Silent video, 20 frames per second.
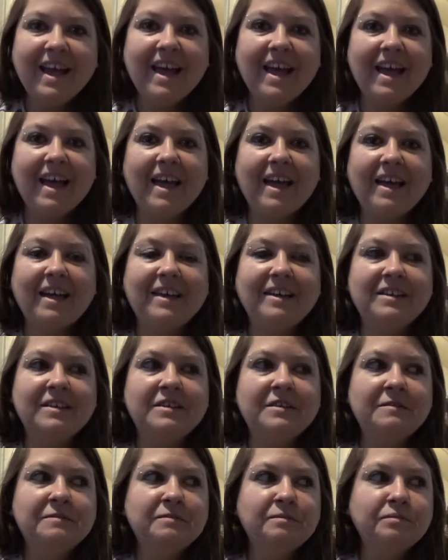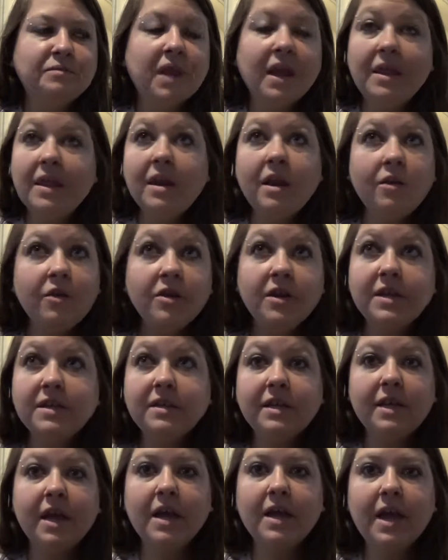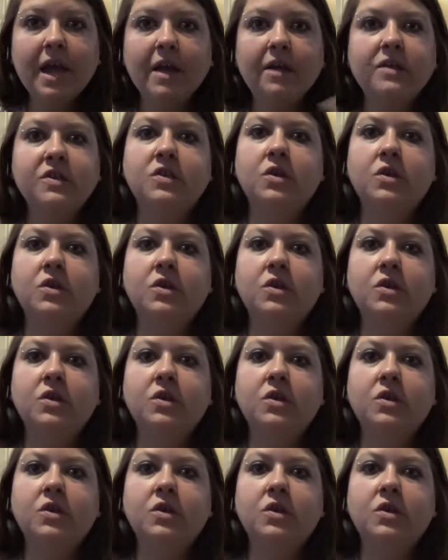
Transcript: And and then other days like I can.